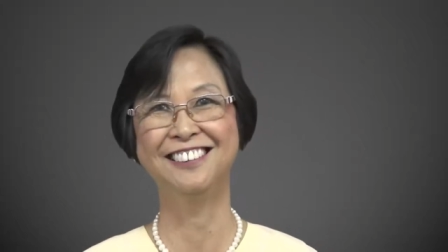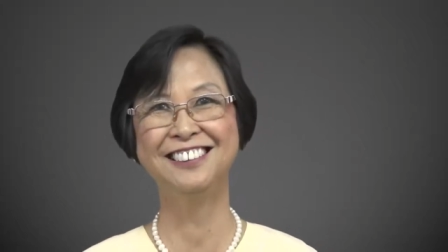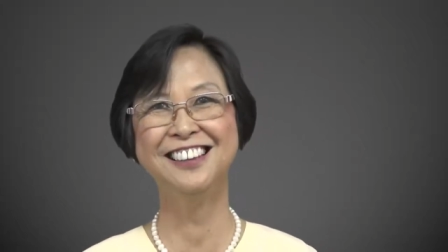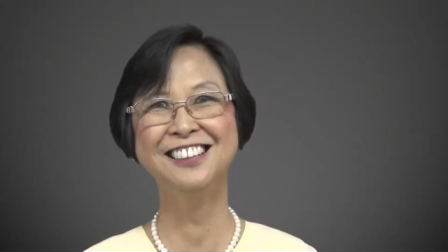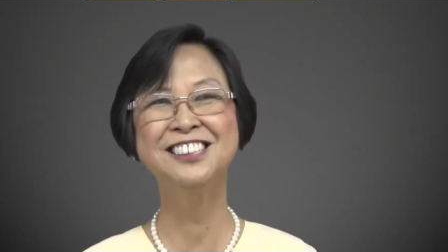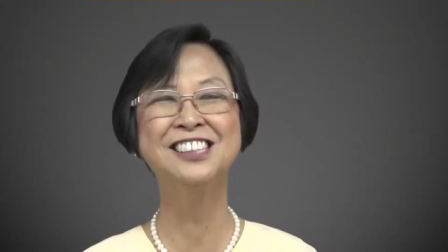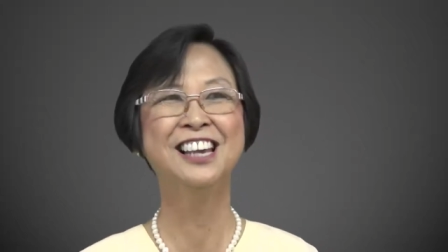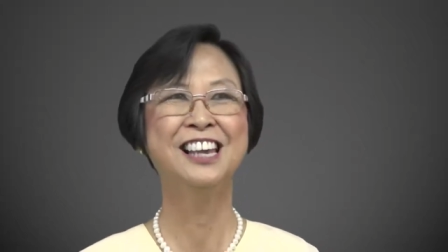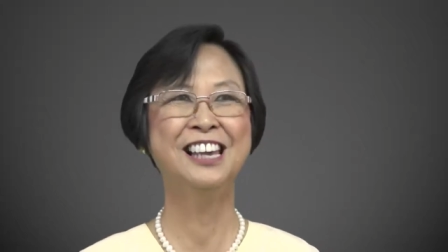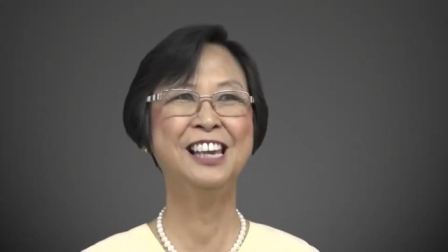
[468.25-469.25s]
That is,
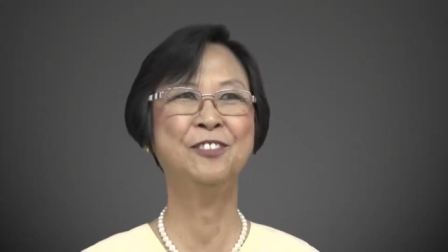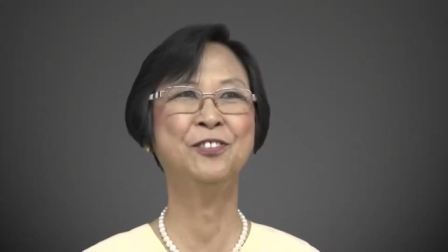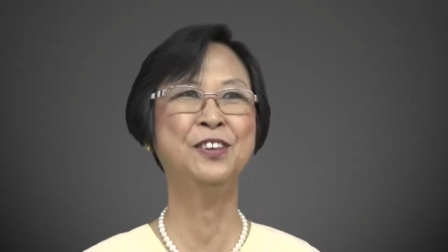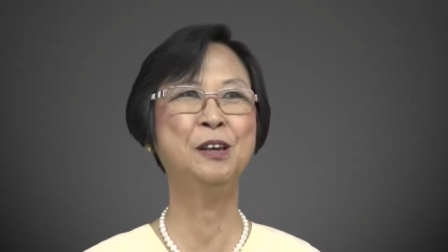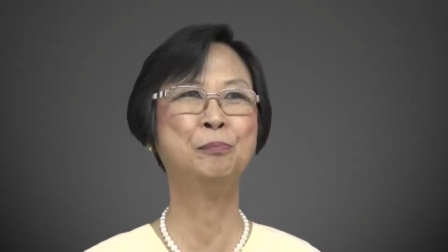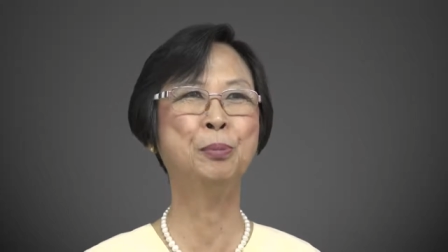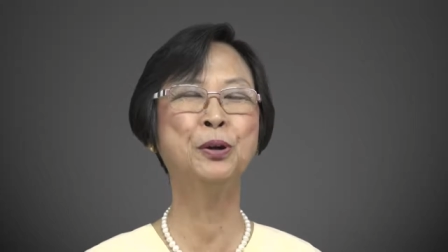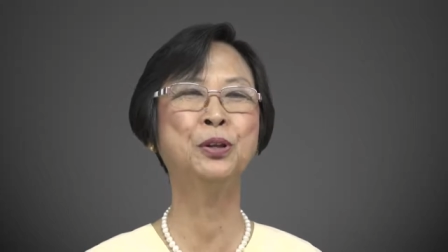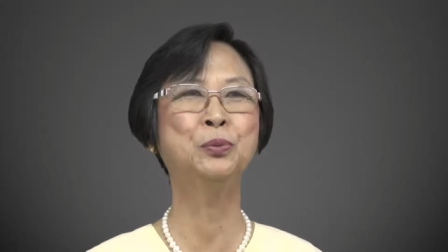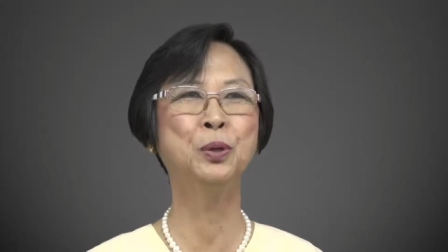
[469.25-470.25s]
if the
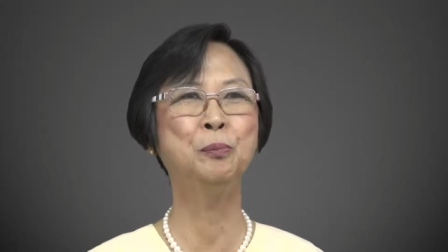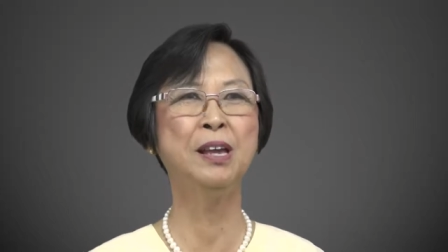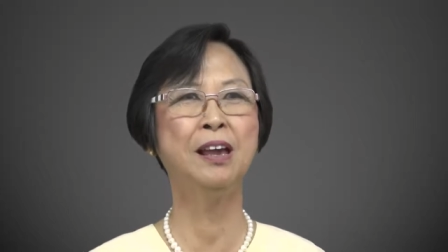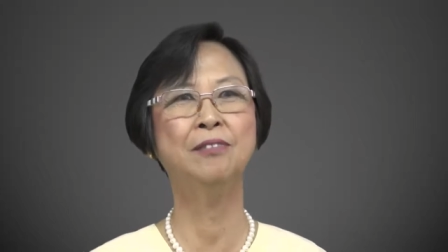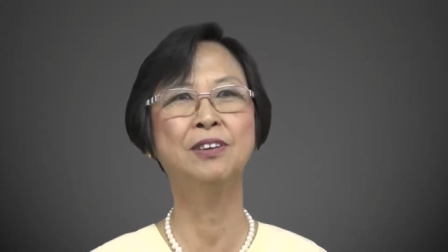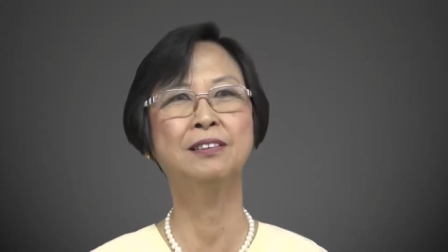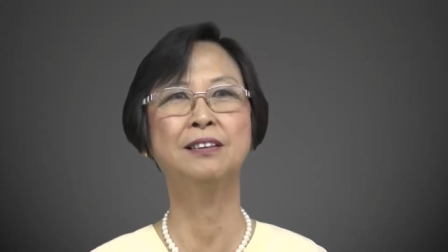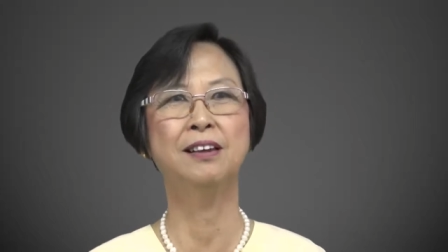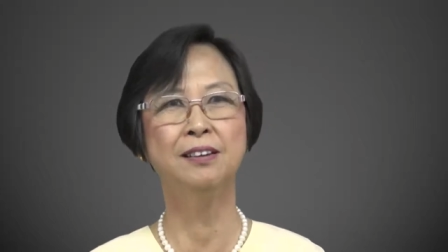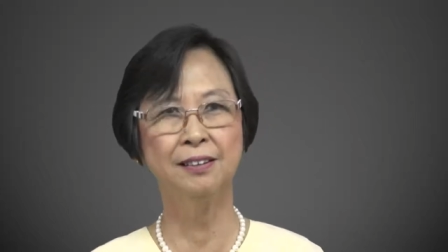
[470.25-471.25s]
birth would be every
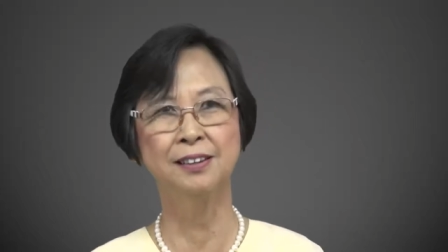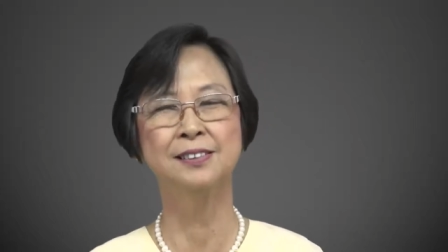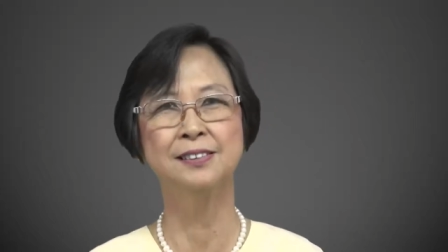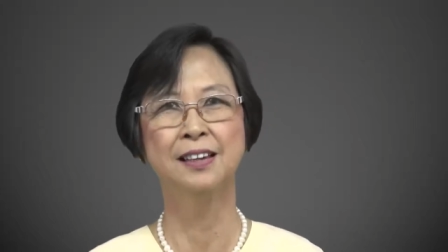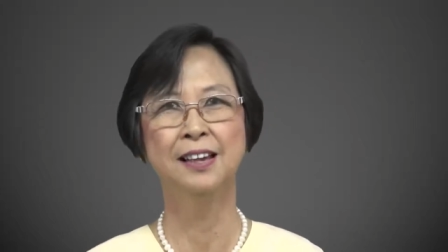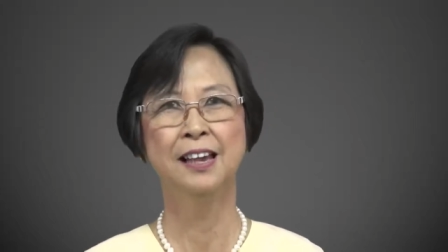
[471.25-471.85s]
three years.